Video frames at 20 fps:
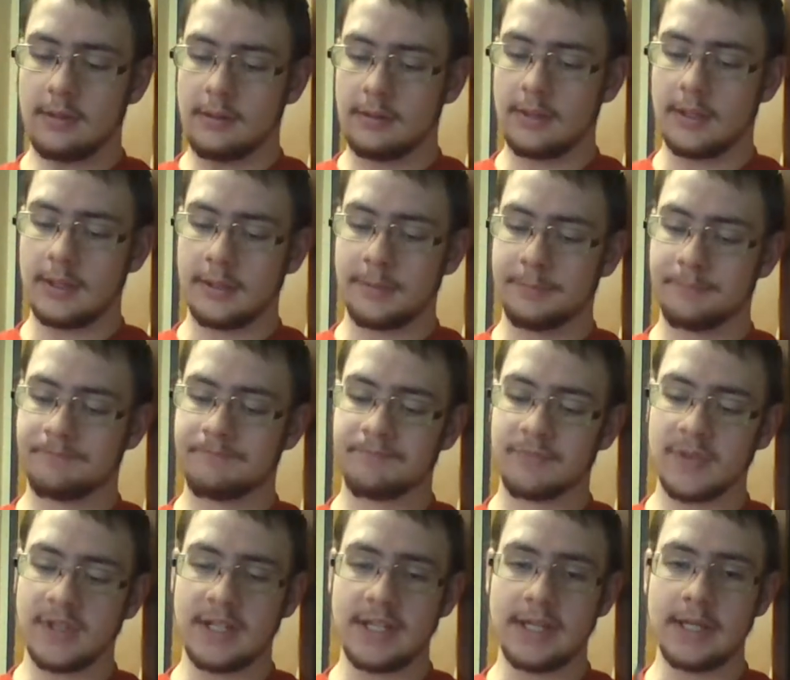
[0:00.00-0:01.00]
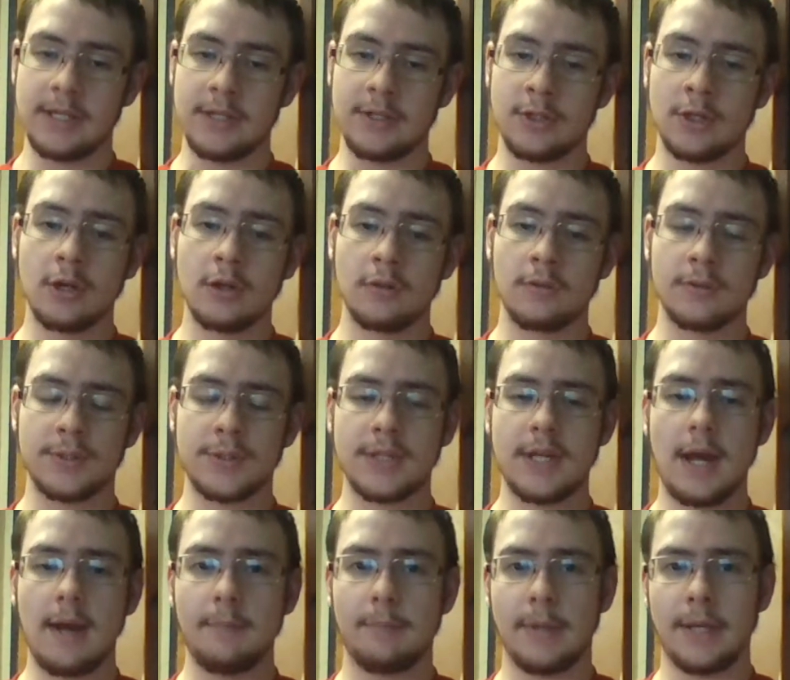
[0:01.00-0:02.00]
The internal
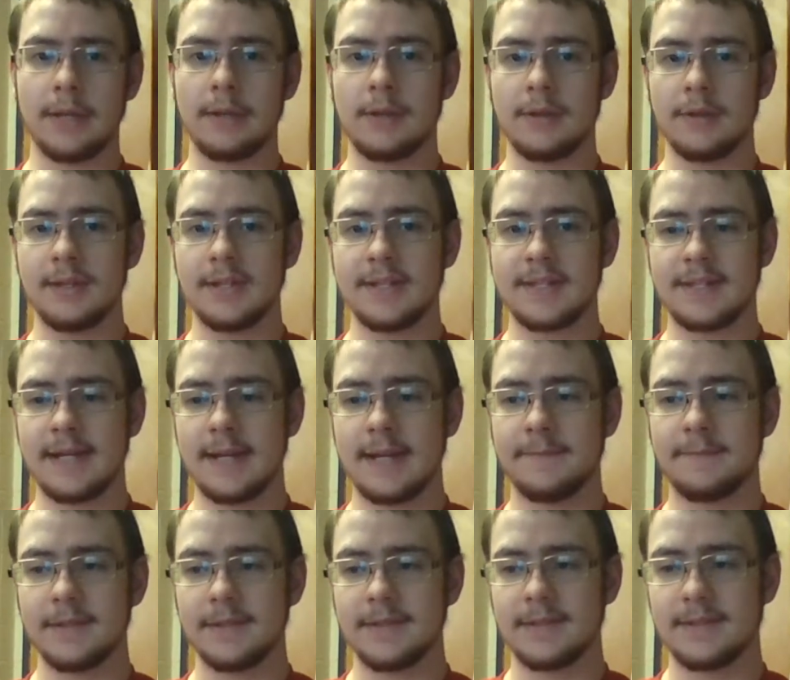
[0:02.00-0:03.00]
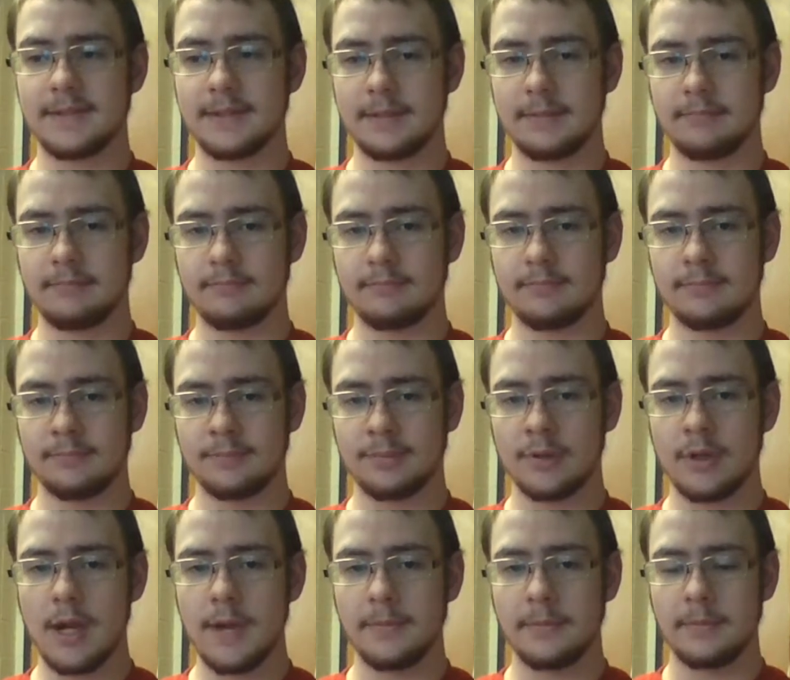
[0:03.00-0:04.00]
stop pin on this knife is
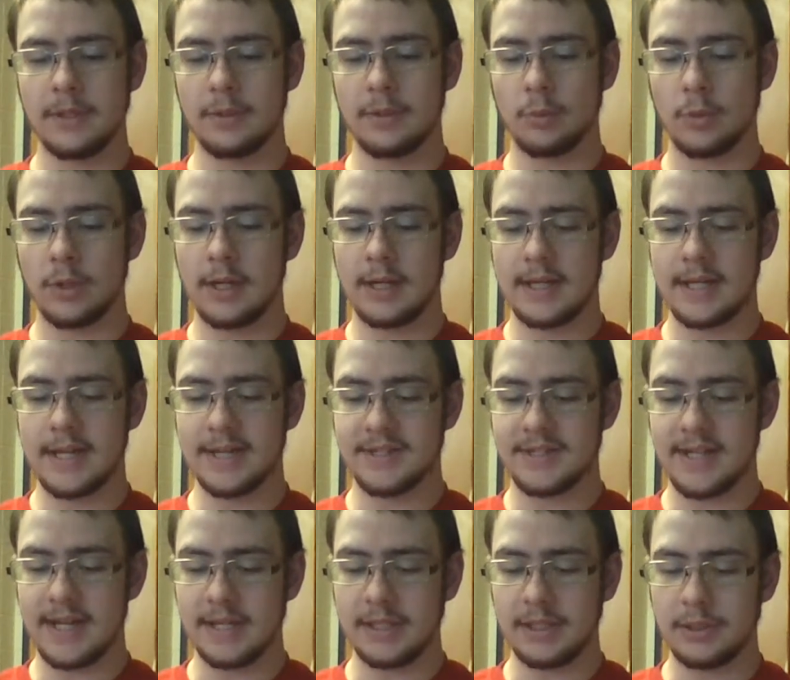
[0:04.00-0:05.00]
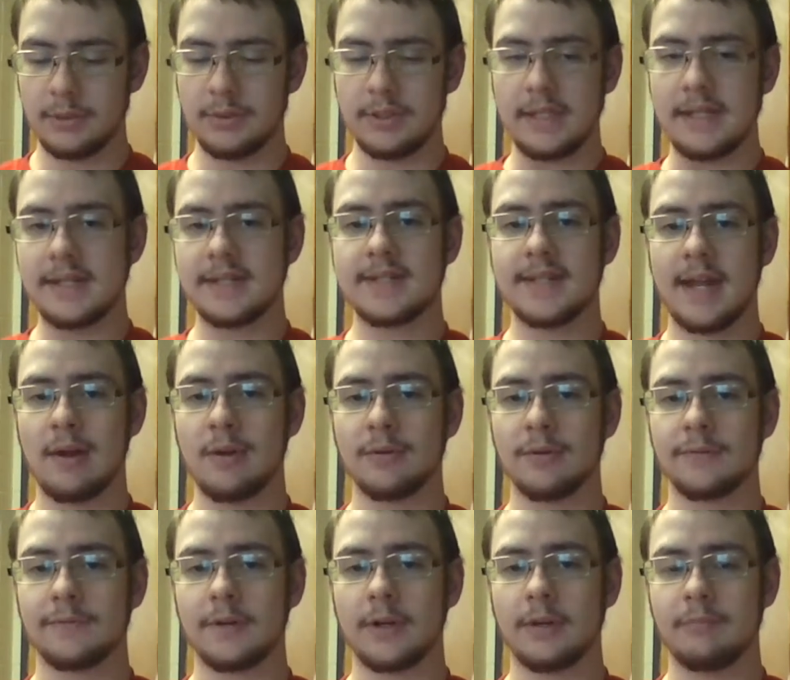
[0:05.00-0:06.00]
probably where it gets that unique
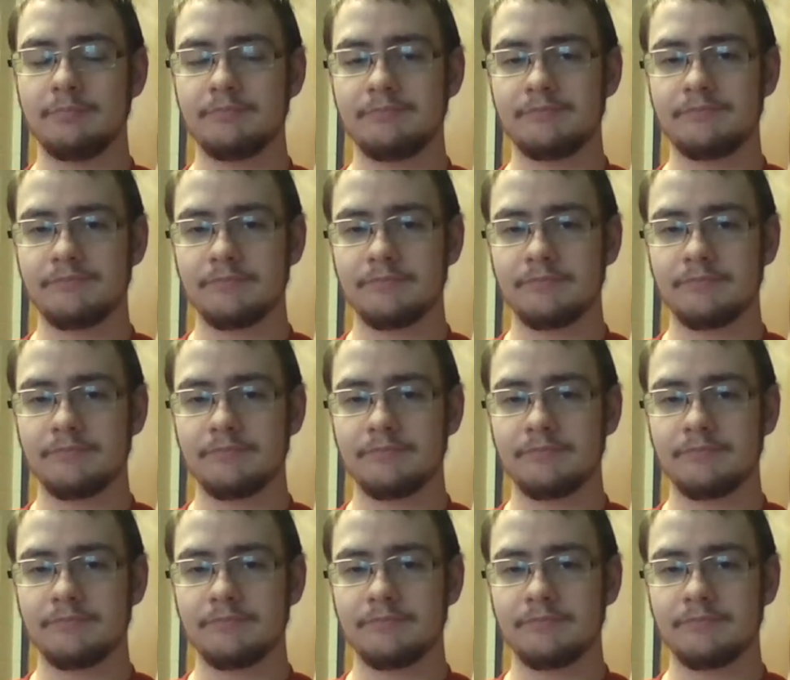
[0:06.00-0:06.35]
sound from,